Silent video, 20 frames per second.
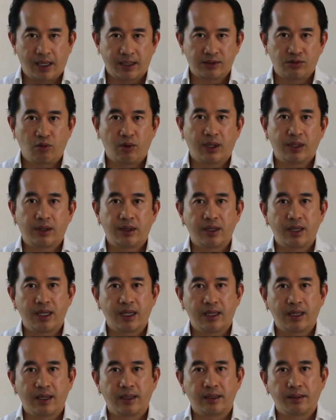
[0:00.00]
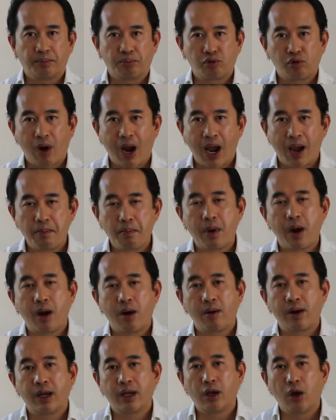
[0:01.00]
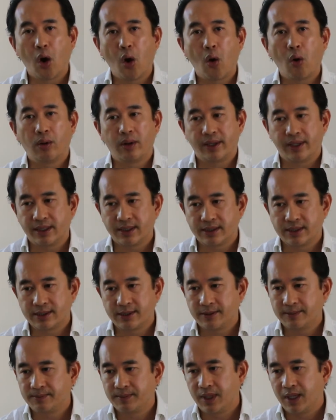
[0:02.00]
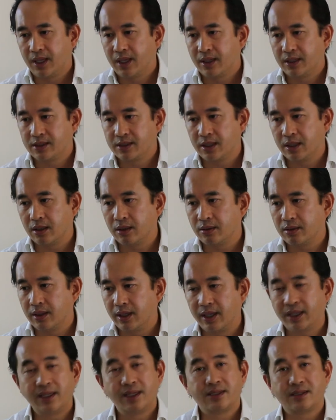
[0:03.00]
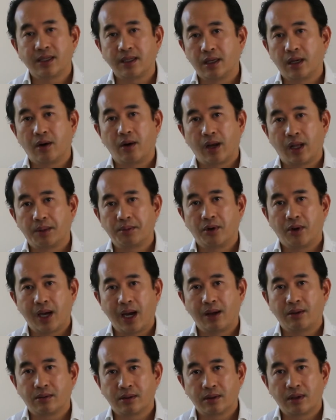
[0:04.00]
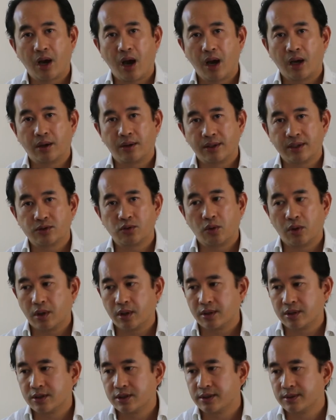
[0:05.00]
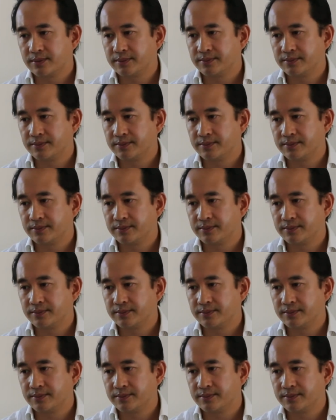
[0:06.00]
what the primary goal is. So it is incredible how Congress works.